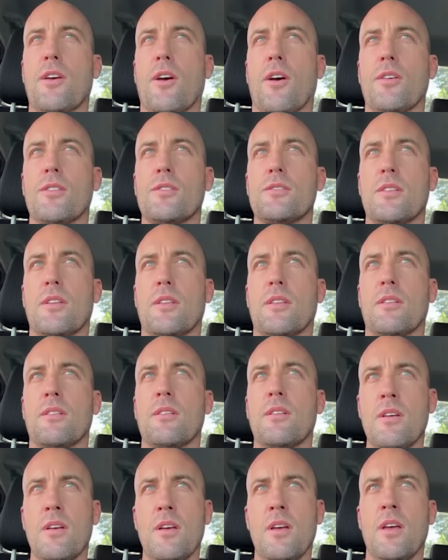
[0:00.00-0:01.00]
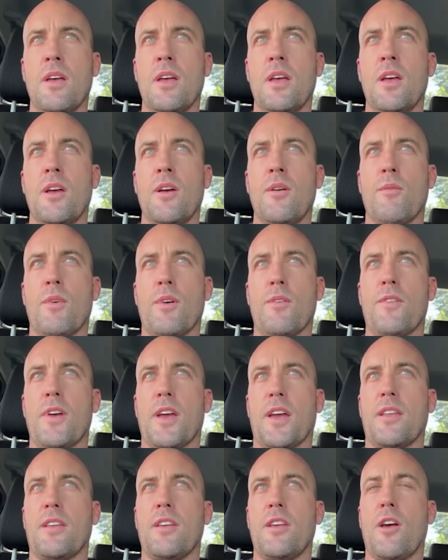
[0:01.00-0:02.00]
coast, and we
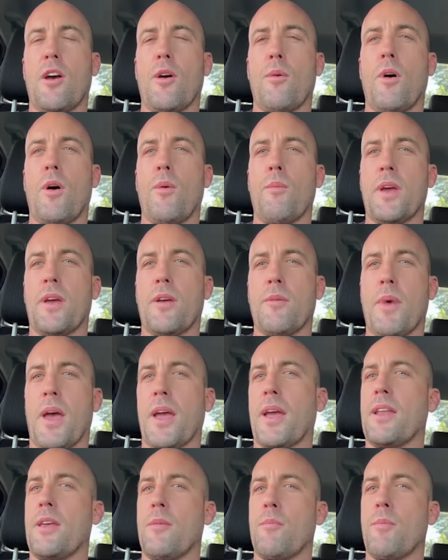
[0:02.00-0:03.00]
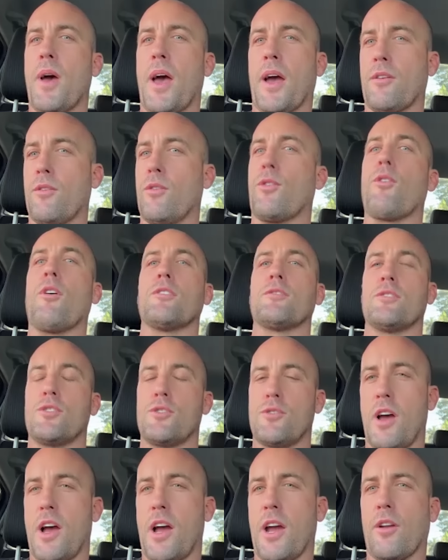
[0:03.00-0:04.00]
figured, you know what, we could make an impact across
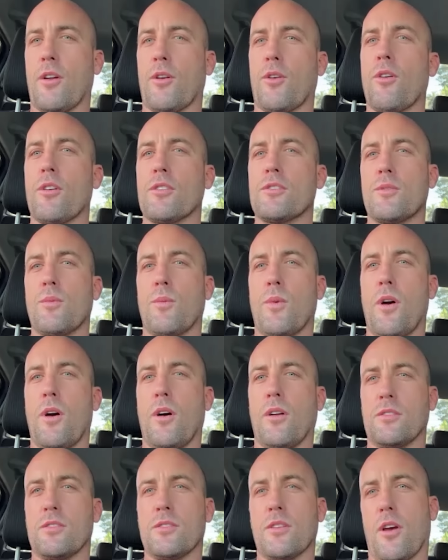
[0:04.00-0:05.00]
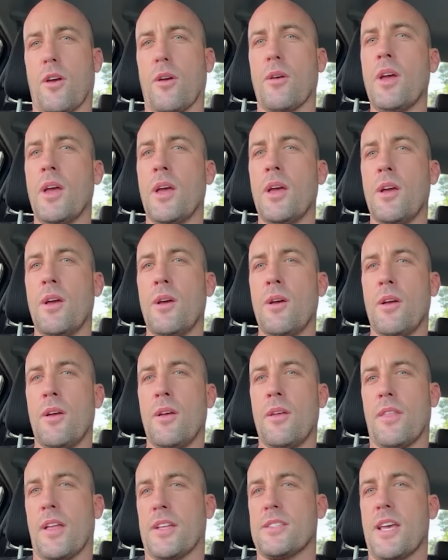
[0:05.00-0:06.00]
Australia and across the world. So
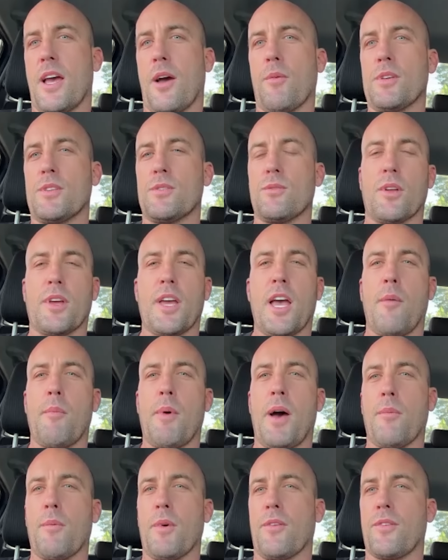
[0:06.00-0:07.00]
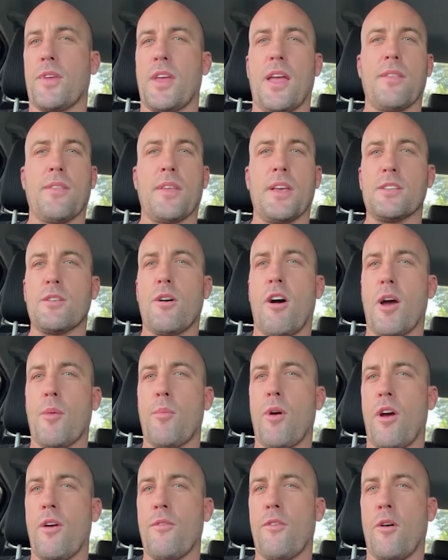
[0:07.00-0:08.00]
that's how we sort of come up with getting these high
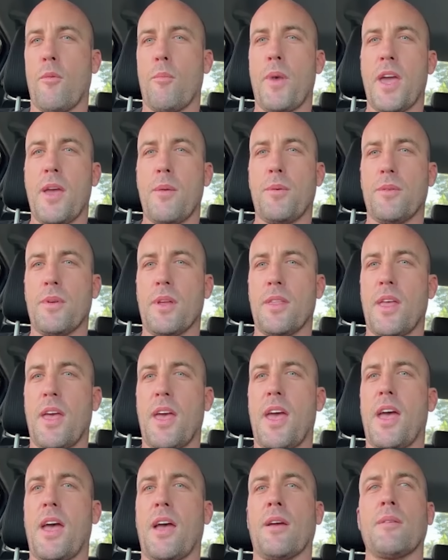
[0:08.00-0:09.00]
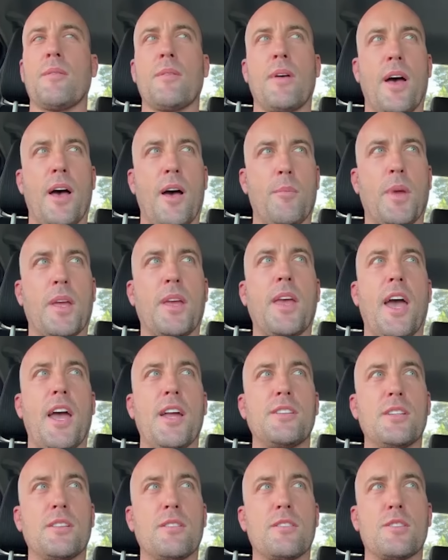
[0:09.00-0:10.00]
profile people in there,
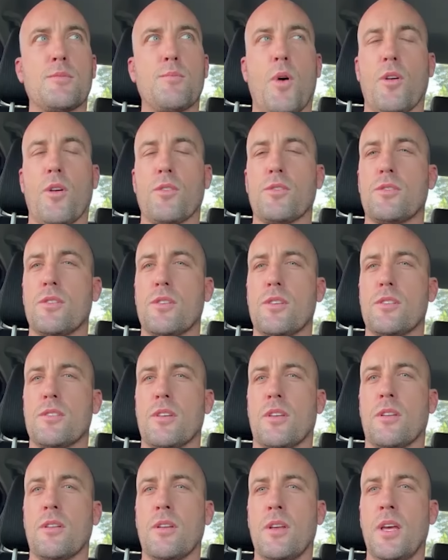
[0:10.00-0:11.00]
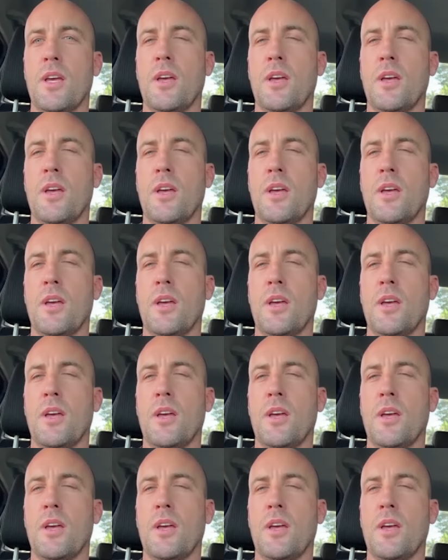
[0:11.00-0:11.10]
engaging the sponsors and